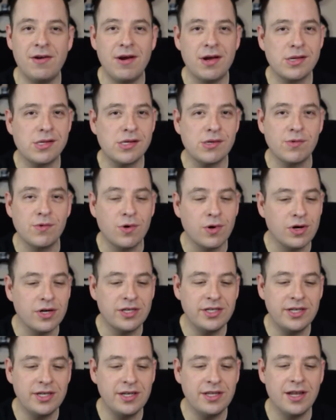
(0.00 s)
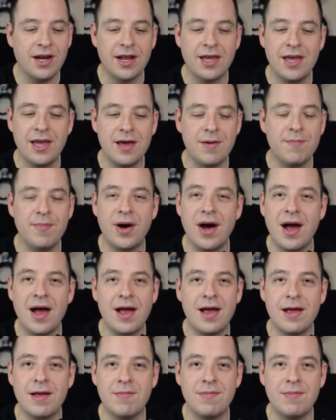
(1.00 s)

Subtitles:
extra warranty that I can't buy